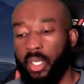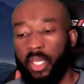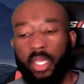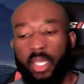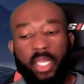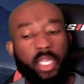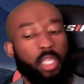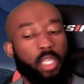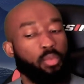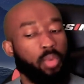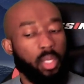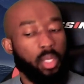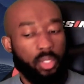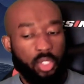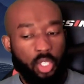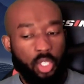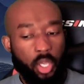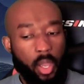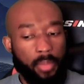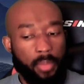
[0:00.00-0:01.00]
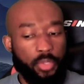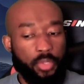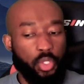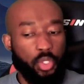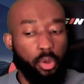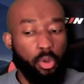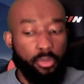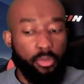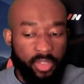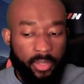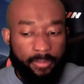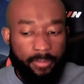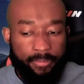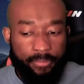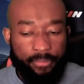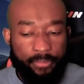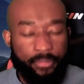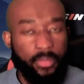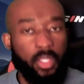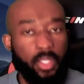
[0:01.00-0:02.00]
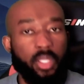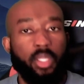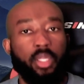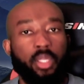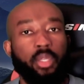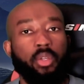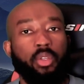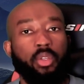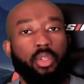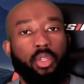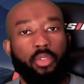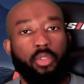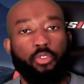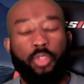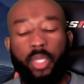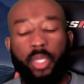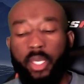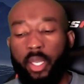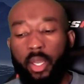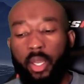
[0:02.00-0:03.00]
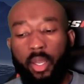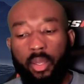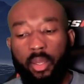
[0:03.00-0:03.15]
He was observing the